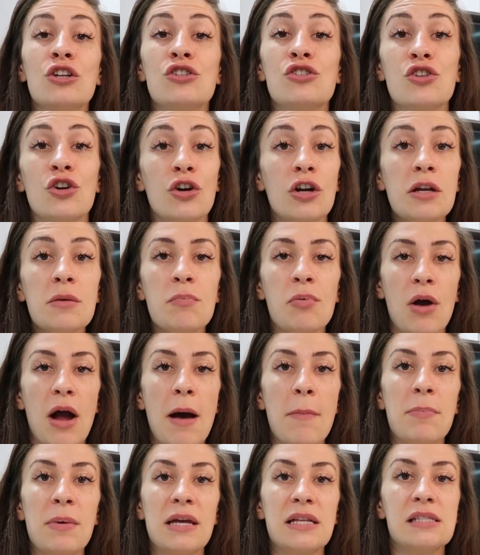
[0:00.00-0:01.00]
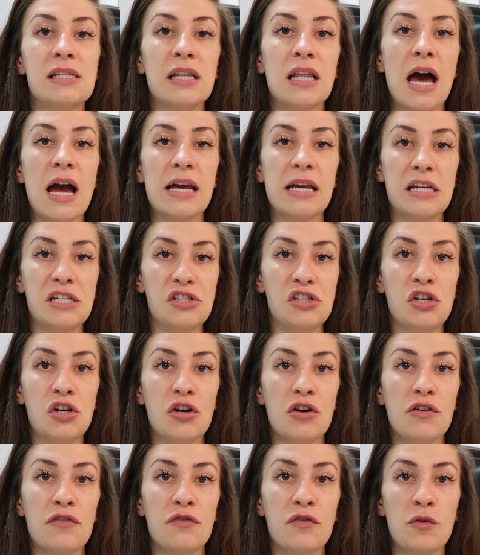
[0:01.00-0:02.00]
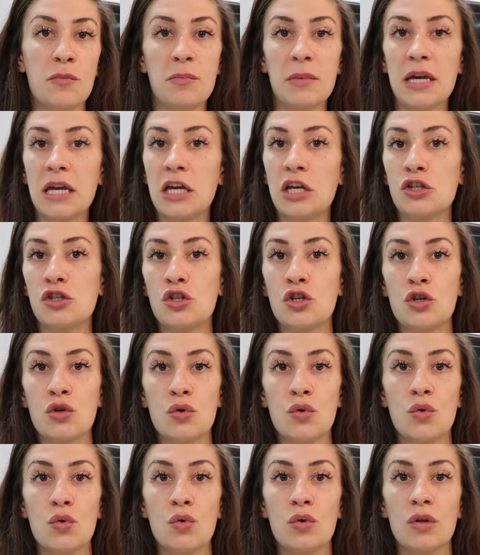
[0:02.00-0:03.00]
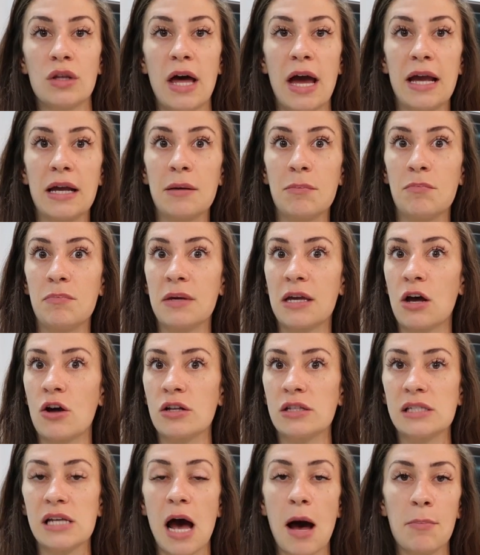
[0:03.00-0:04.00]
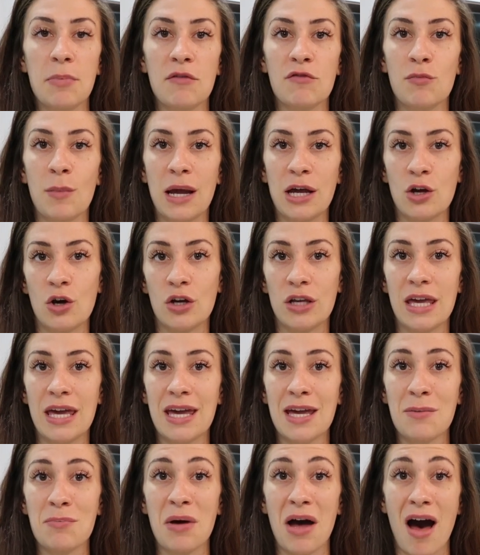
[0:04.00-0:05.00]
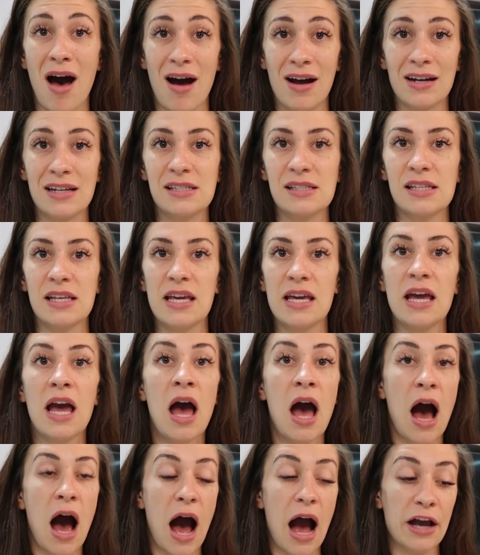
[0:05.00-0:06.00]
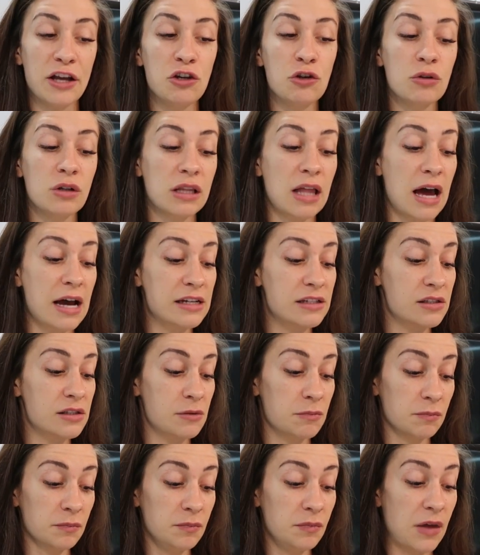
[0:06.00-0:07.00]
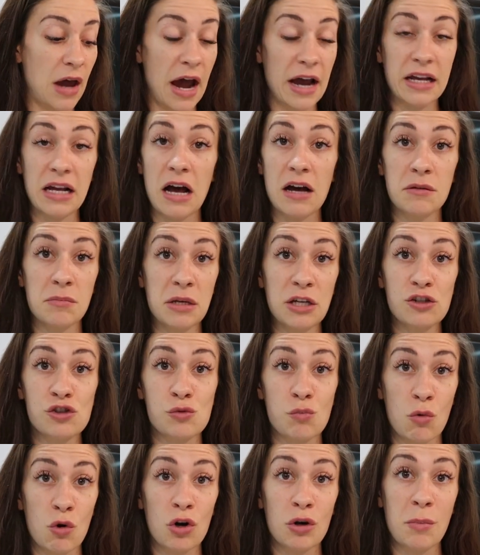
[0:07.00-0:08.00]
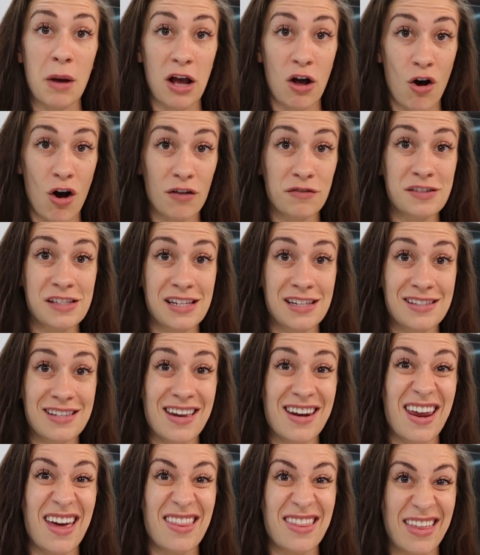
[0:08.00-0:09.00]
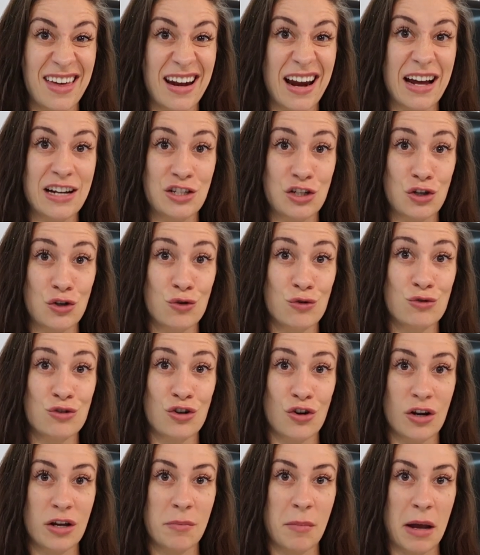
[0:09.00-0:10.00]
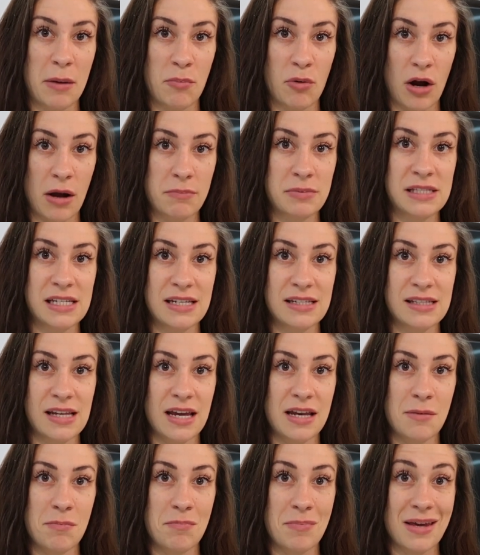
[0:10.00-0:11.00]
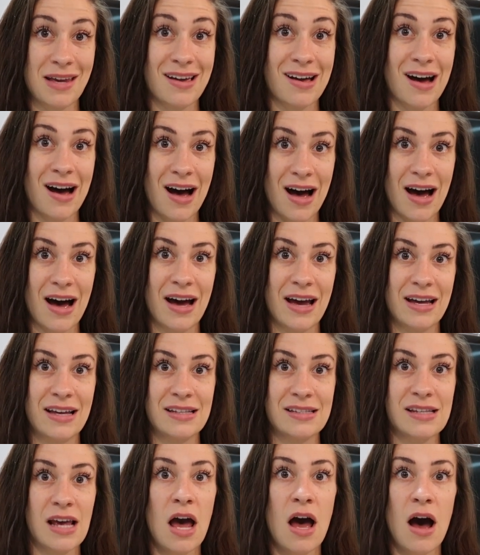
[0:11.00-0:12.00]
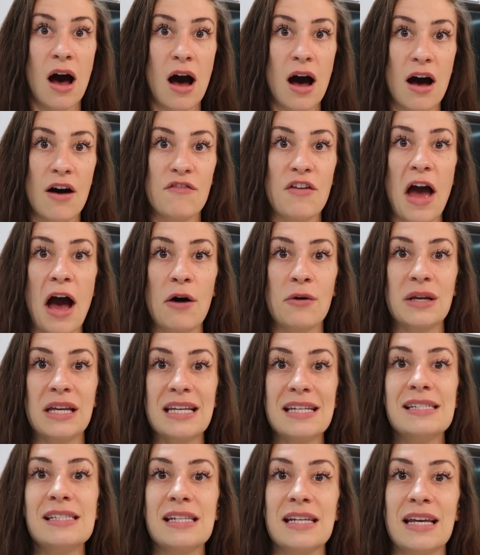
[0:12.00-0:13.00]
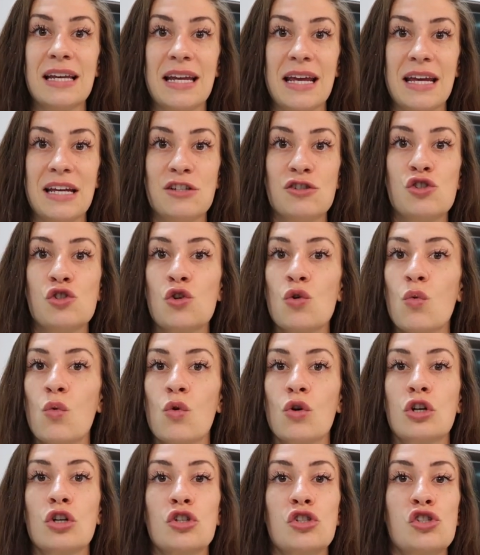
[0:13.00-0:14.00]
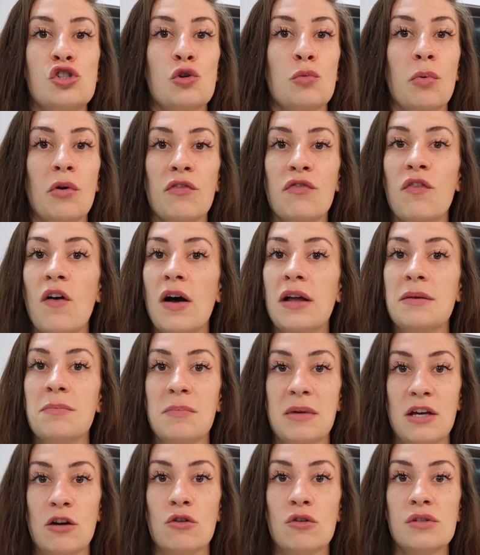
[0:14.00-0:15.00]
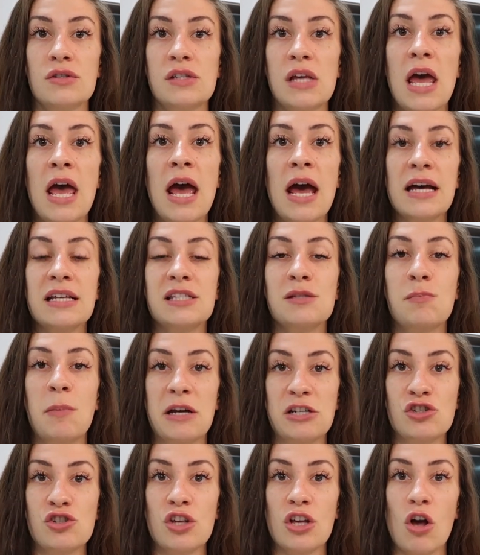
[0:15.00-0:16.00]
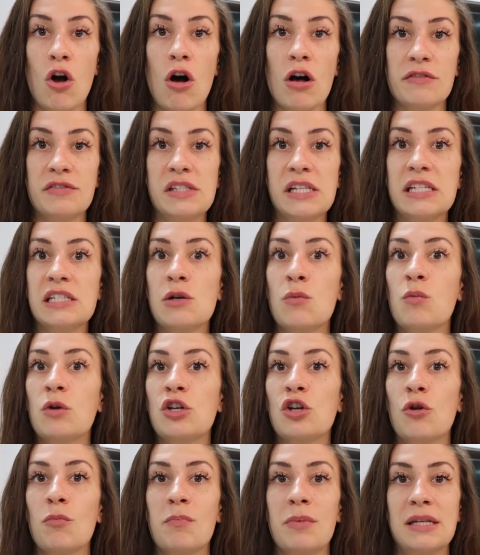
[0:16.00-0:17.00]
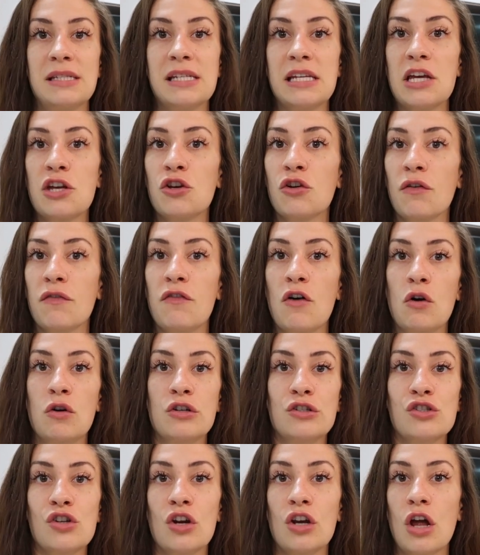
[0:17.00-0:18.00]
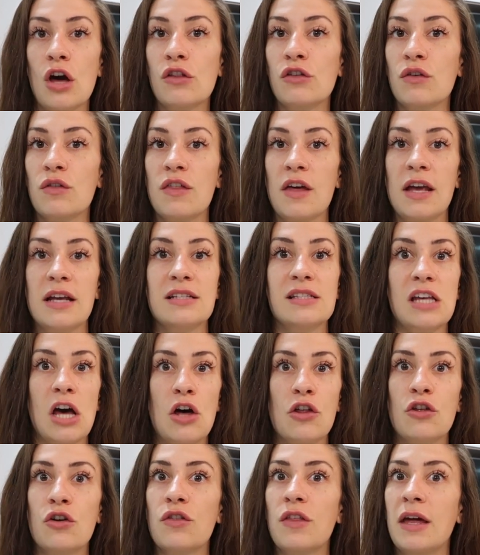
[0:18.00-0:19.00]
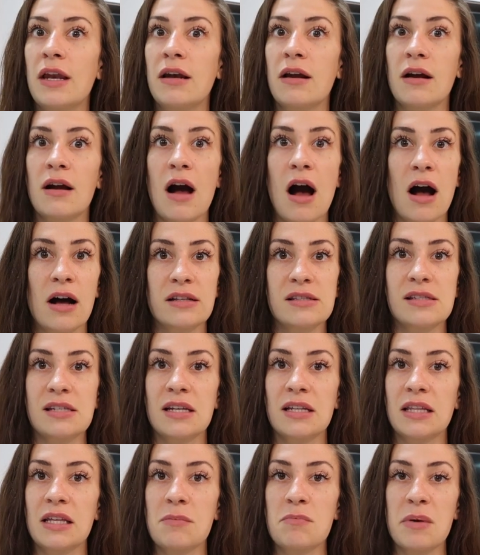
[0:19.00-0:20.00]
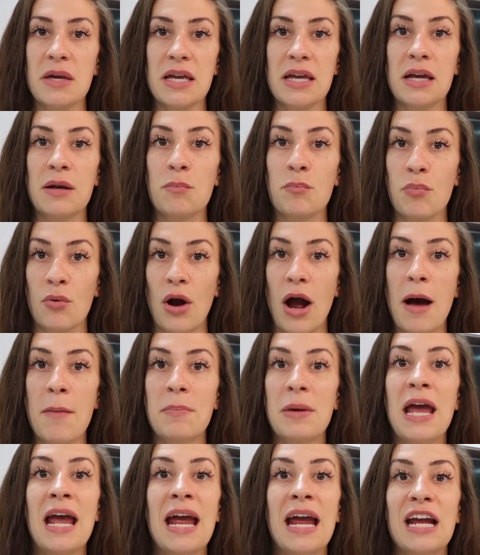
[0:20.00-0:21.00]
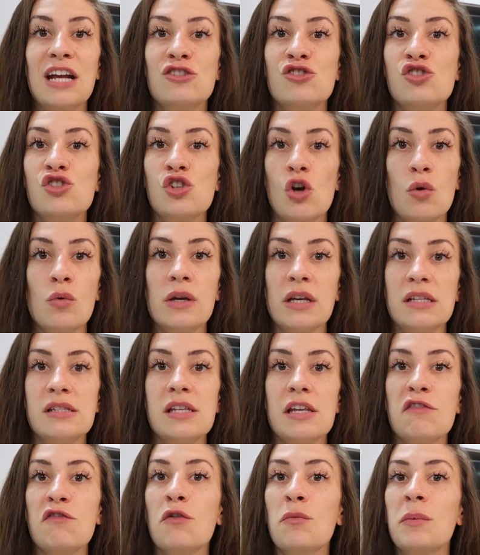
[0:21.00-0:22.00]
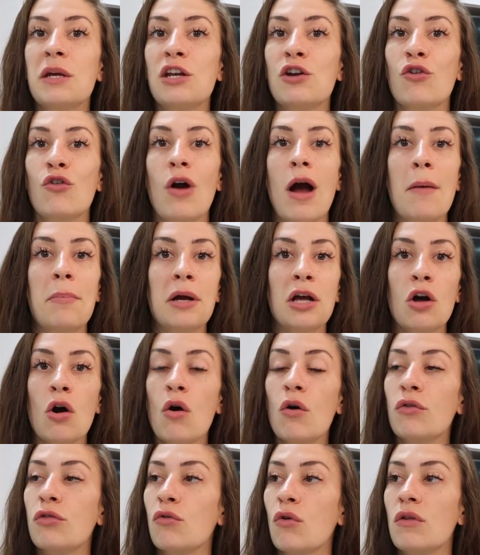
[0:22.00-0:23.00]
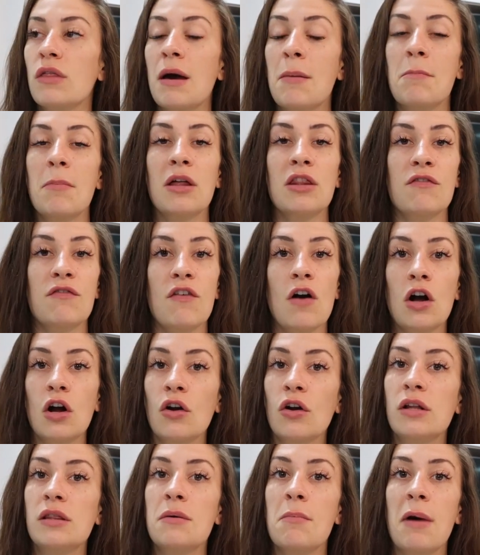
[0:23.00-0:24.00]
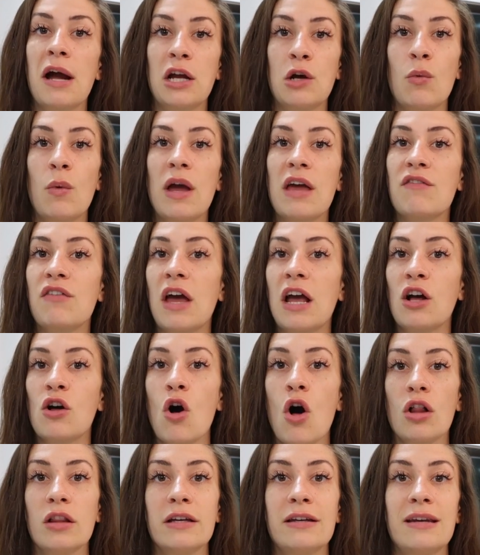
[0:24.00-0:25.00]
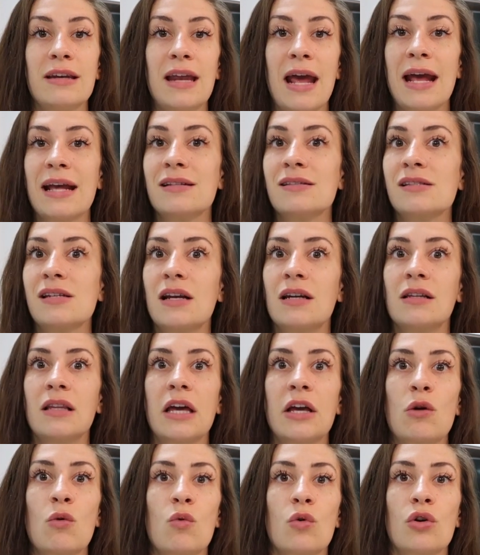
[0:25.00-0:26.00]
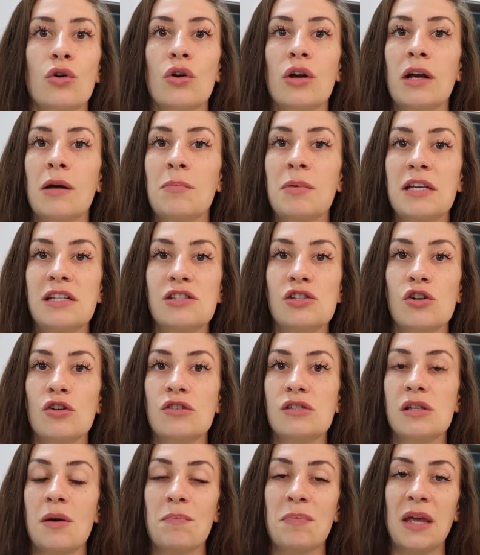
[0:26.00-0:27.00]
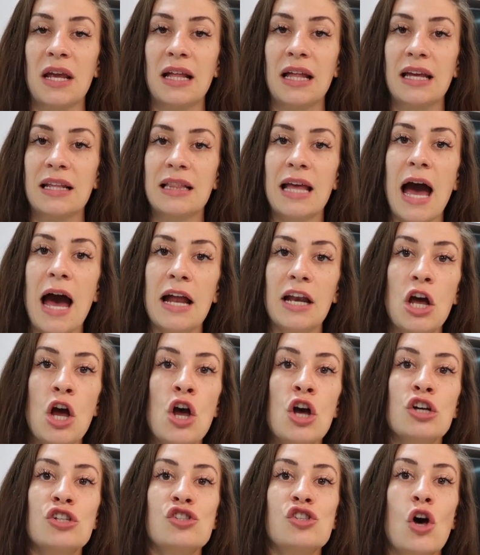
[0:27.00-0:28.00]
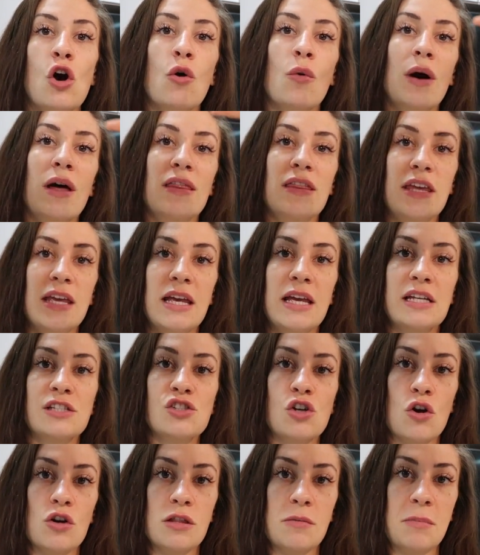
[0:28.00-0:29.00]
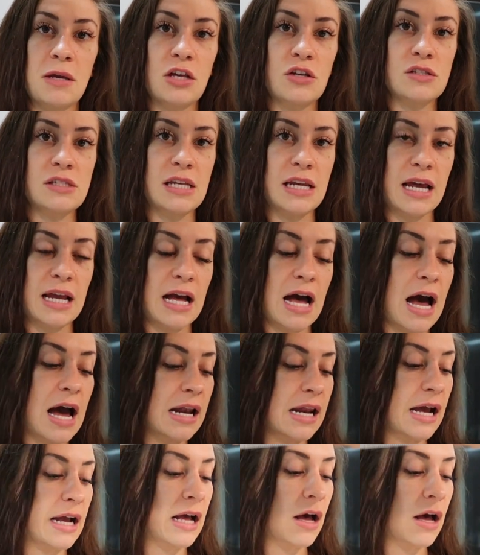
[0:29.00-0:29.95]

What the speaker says: during prep, it's a lot easier for me to like be on top of my cooking, but honestly, I utilize Icon Meals more in my off season than I do during my prep season because of how easy it is to order super fun meals, especially off season when you're busy and you're focused on other things other than constantly being in prep. It's so easy for me to grab and go, throw that motherfucker in the microwave and call it a day instead of like ordering a pizza or something like that. So these are the meals that I got. I